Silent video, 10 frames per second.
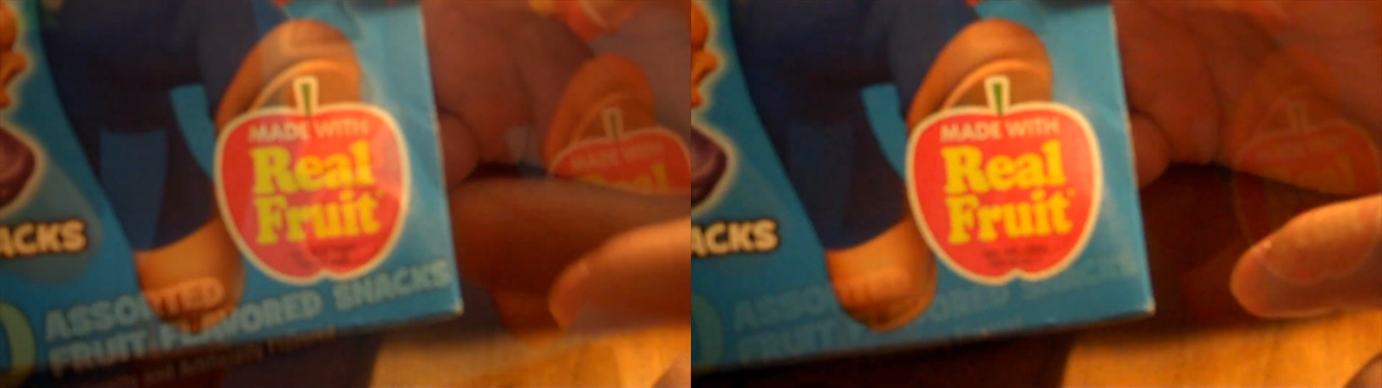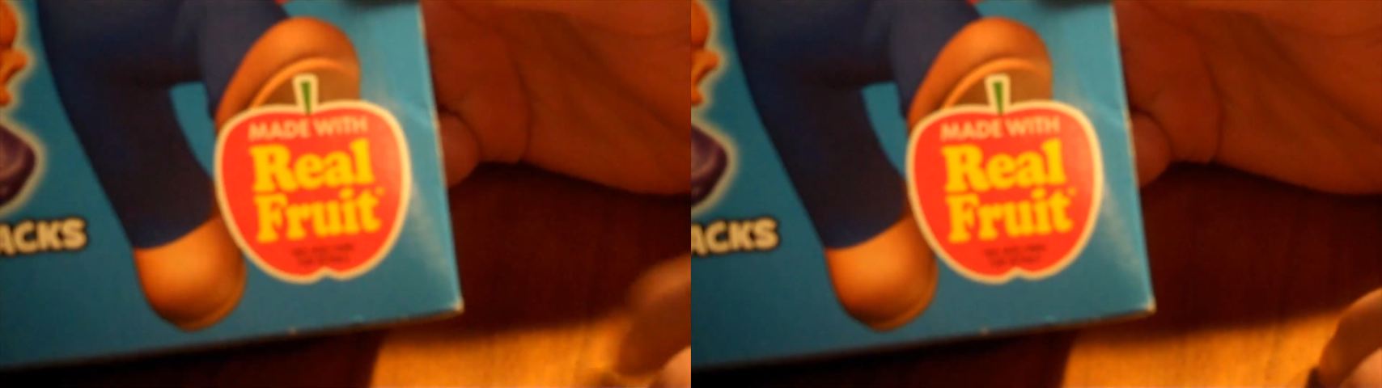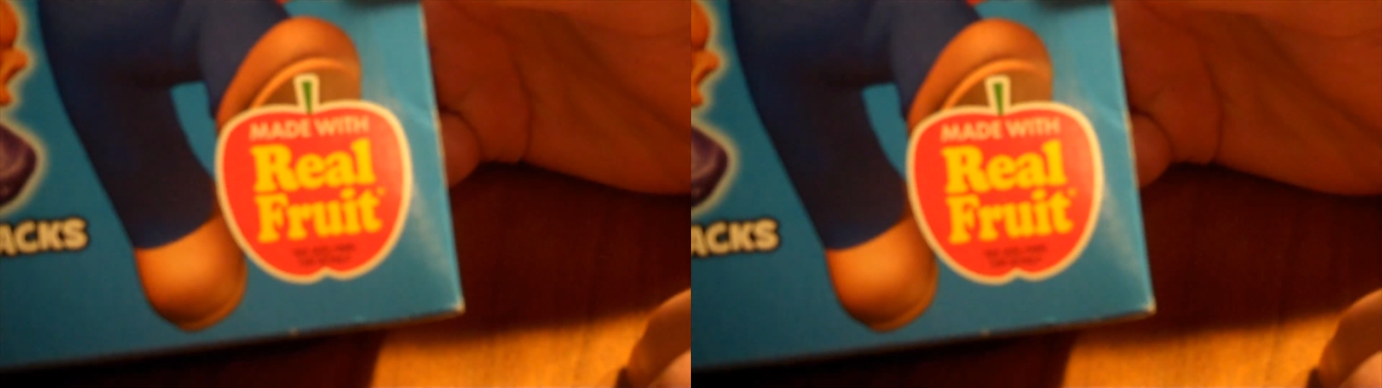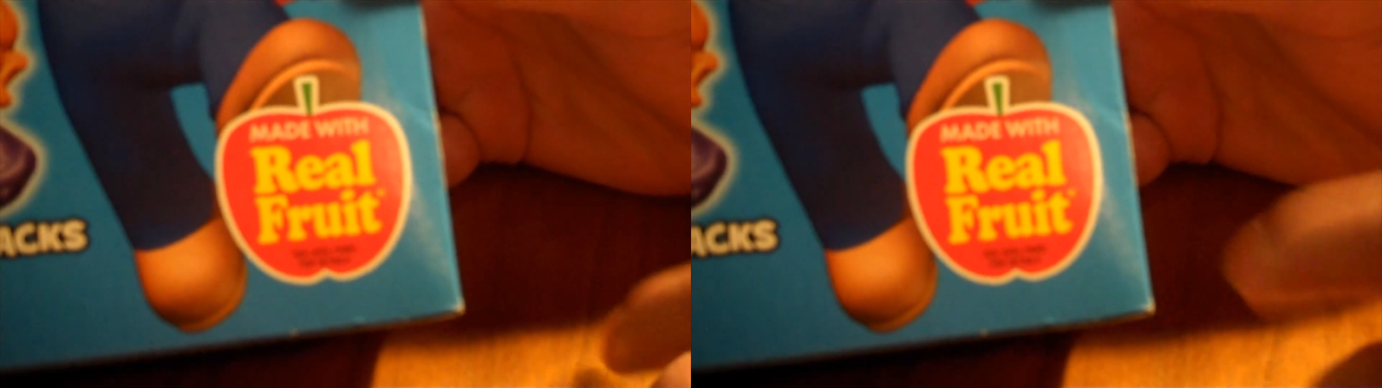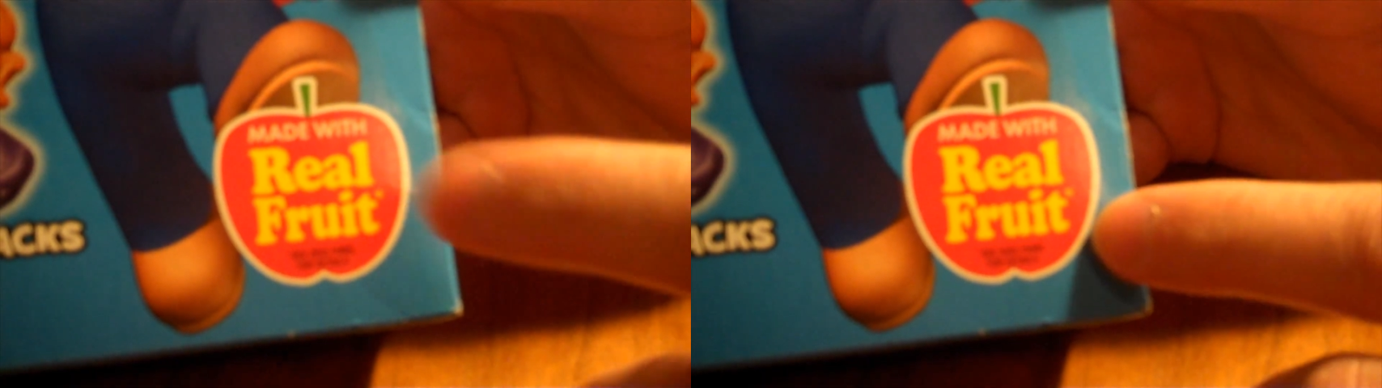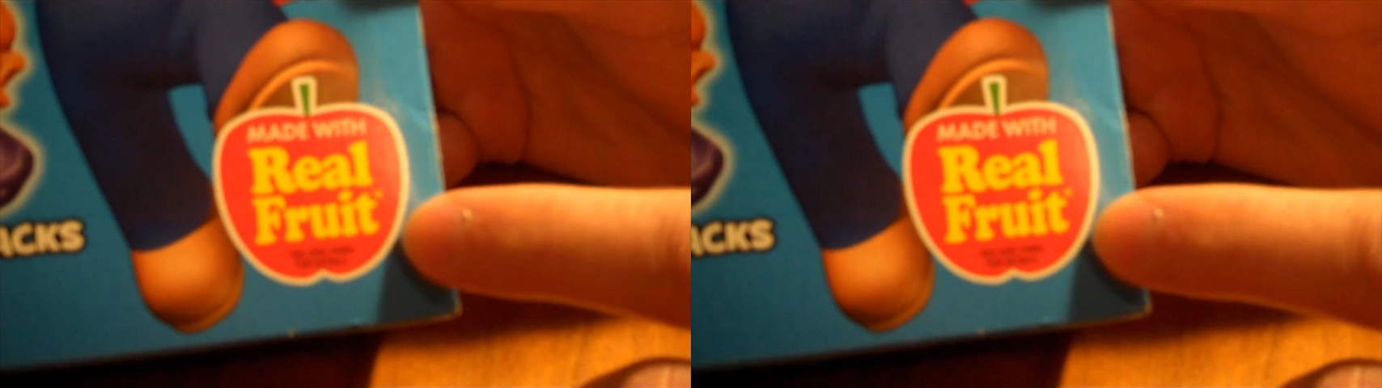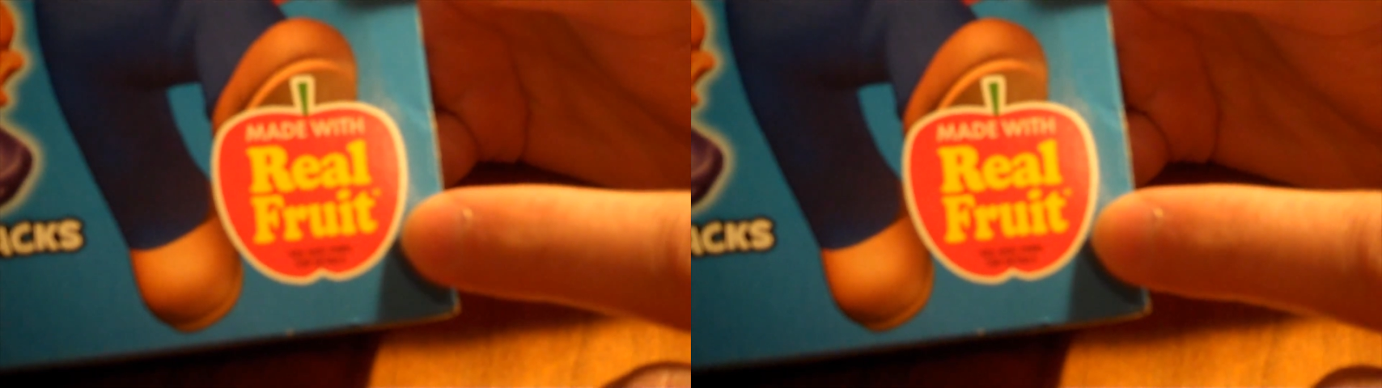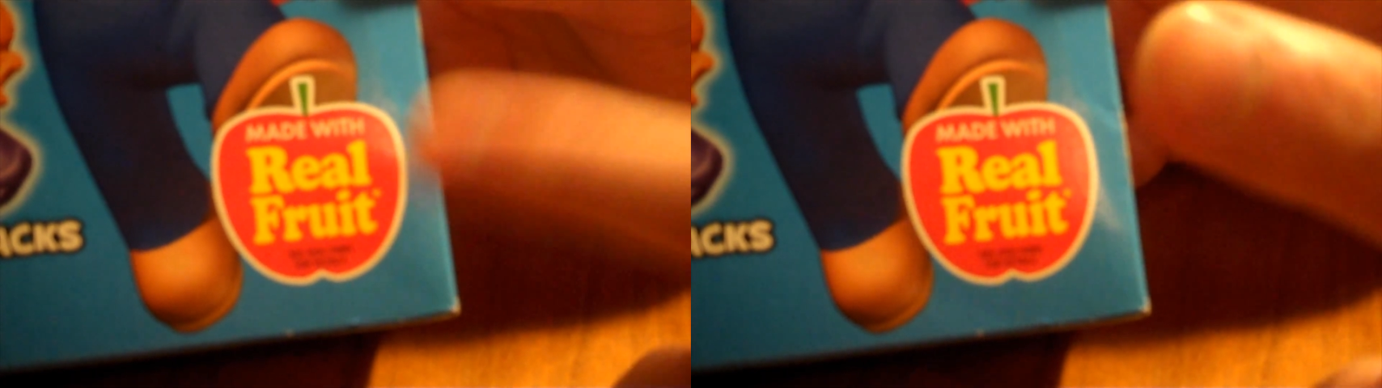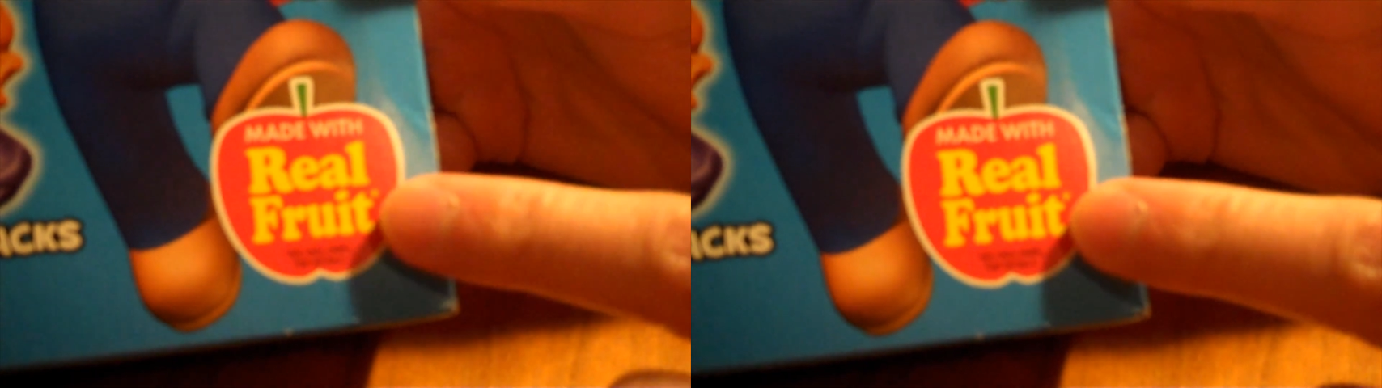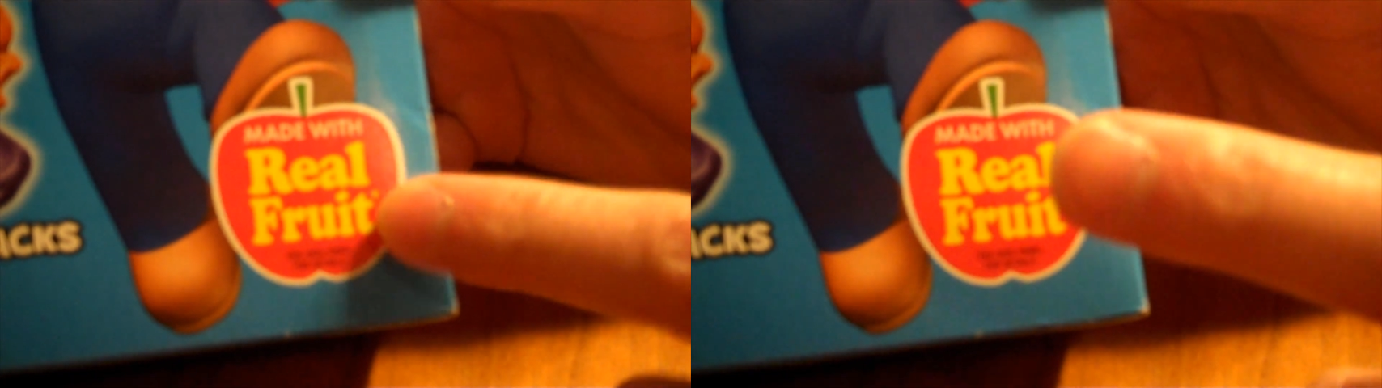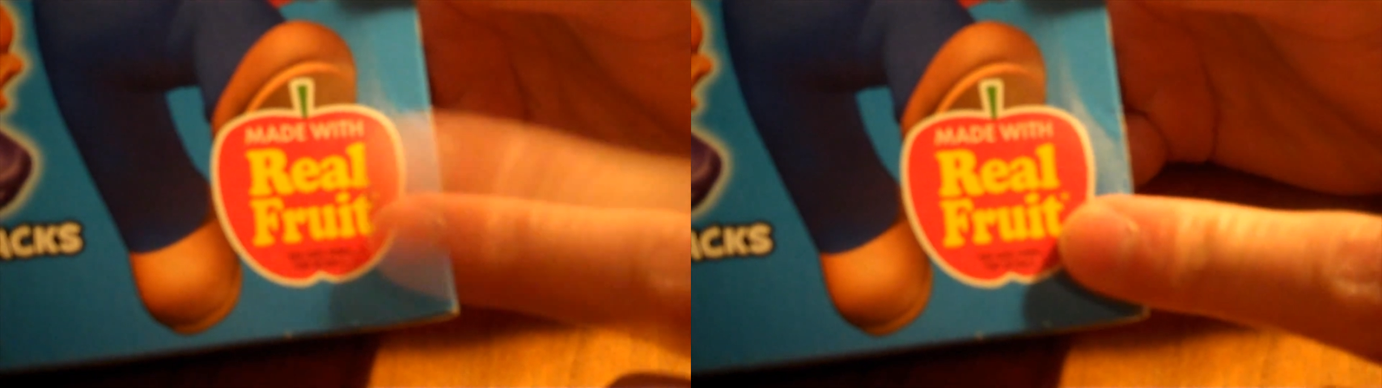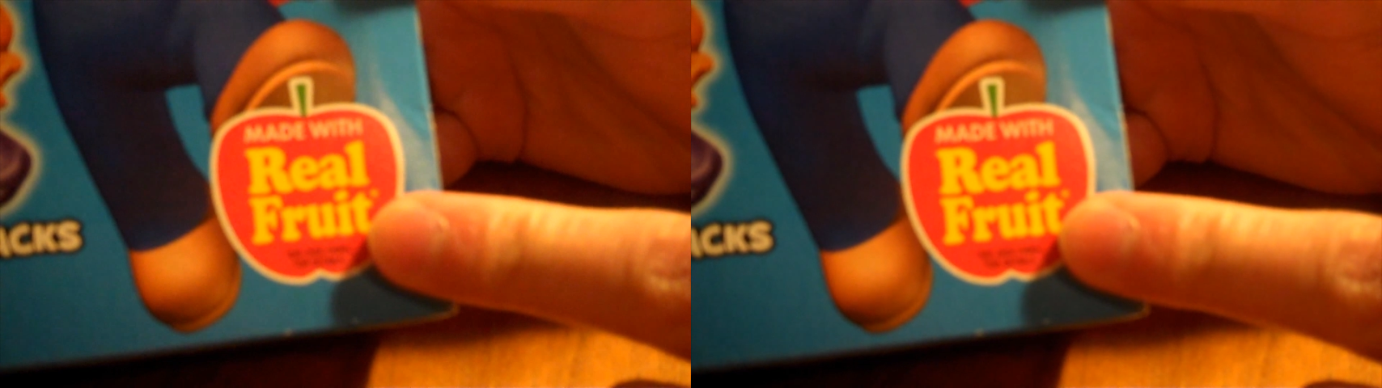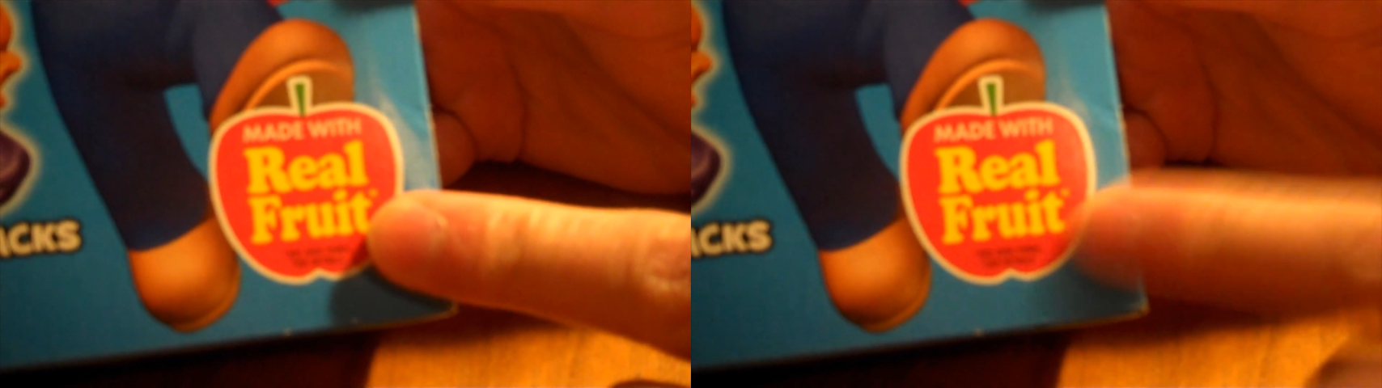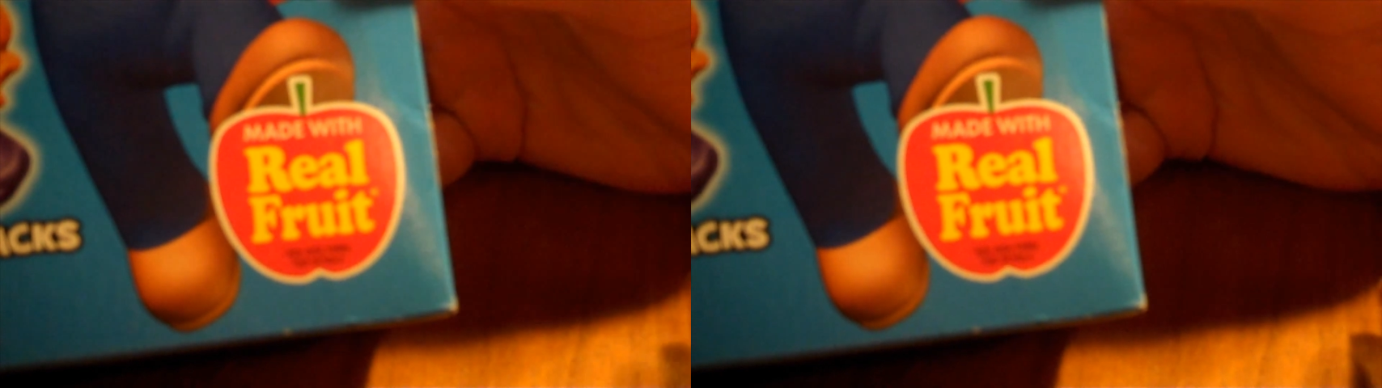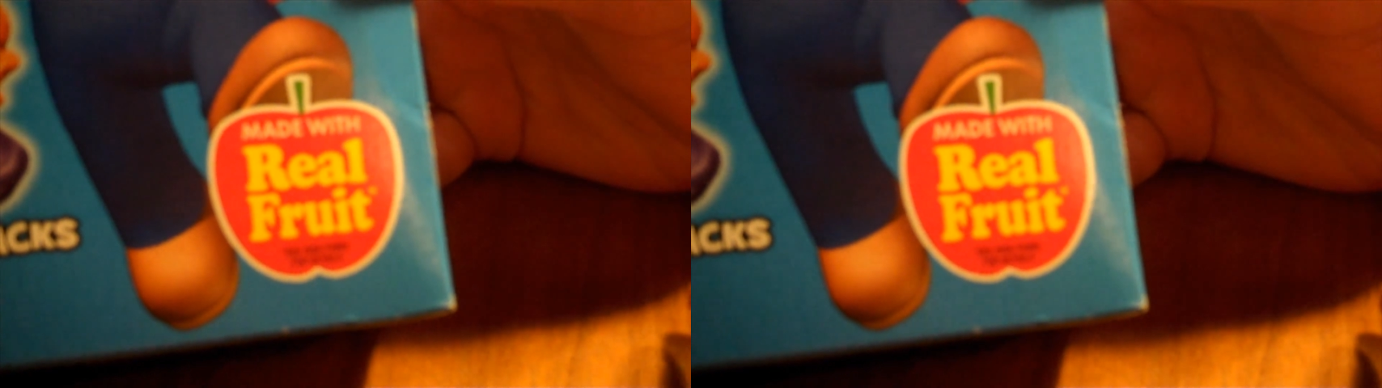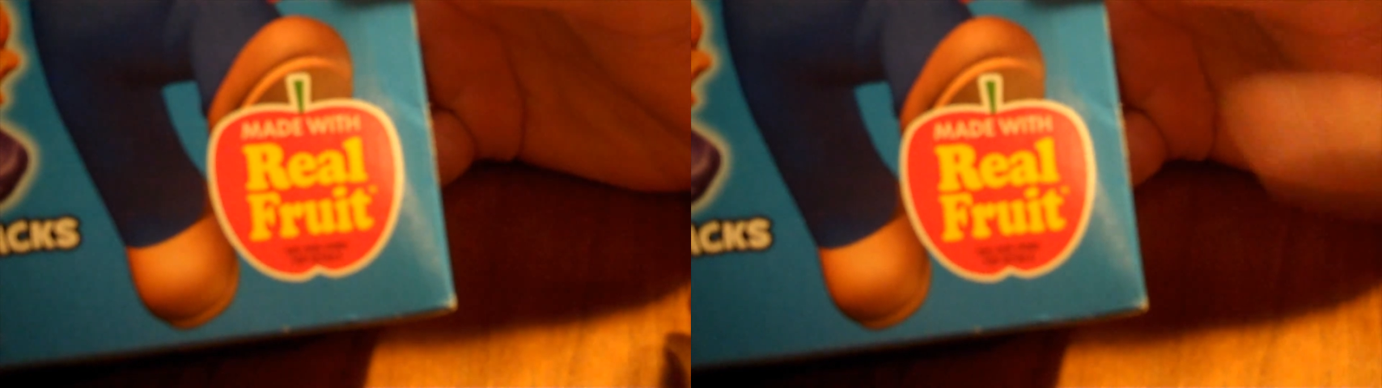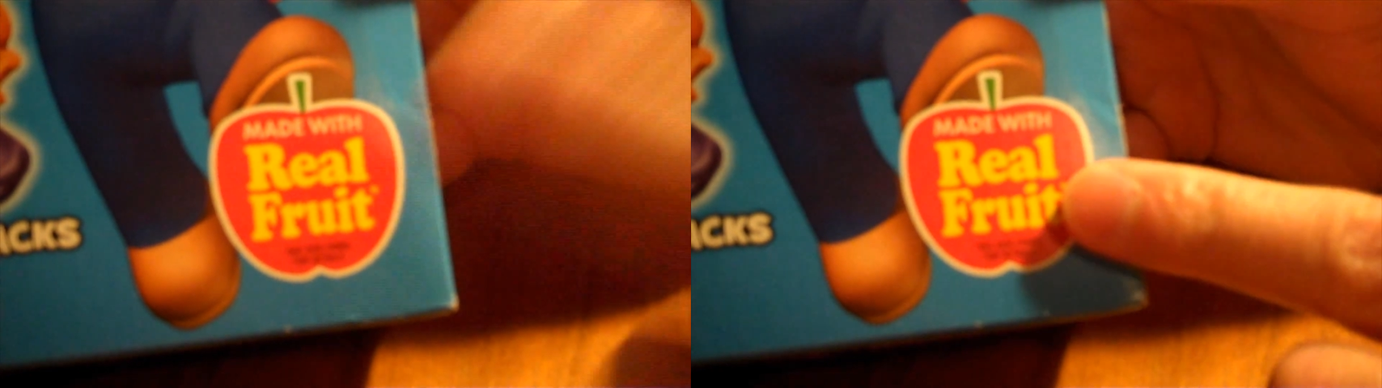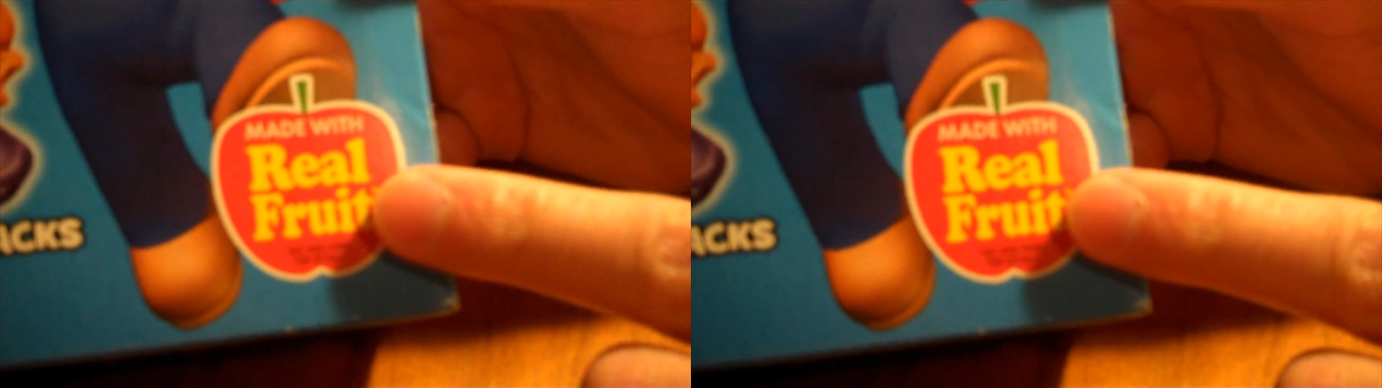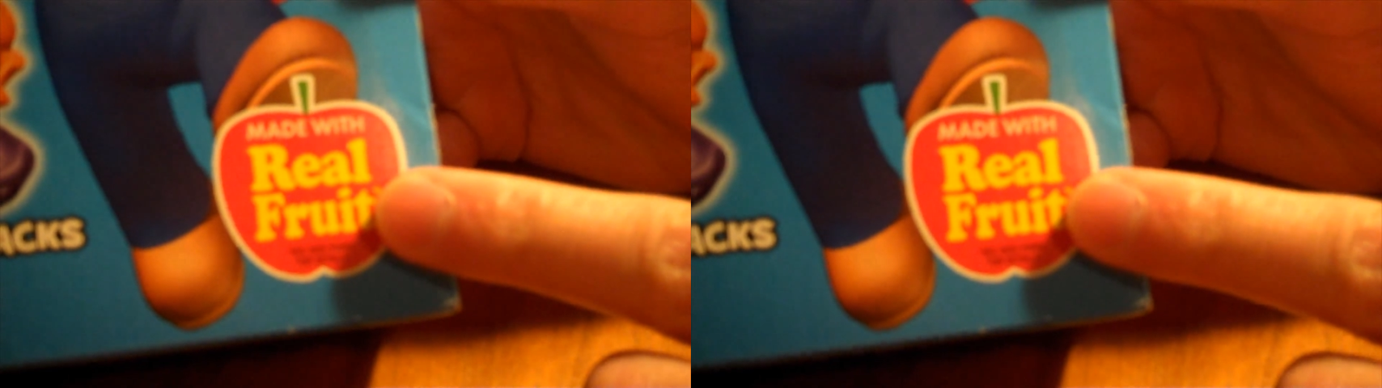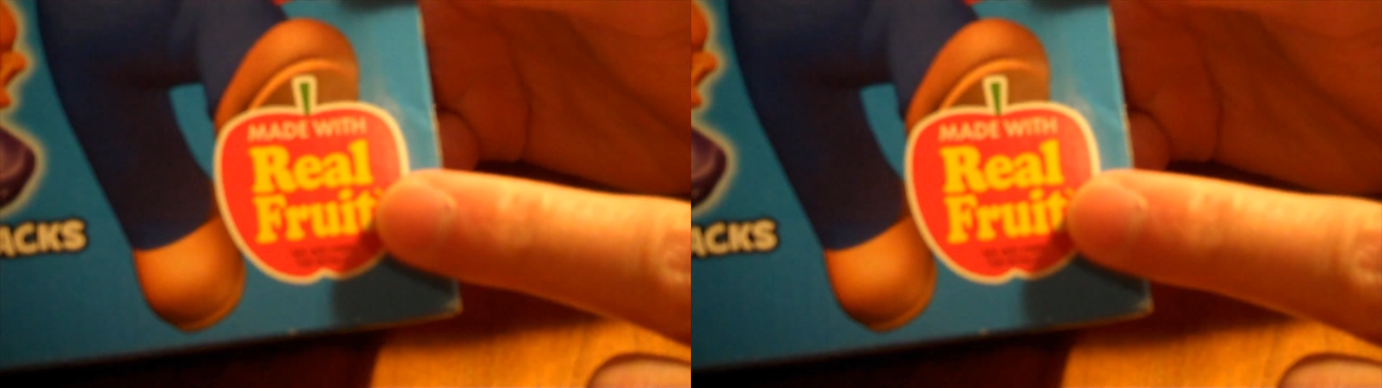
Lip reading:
Nobody's mouth can be seen.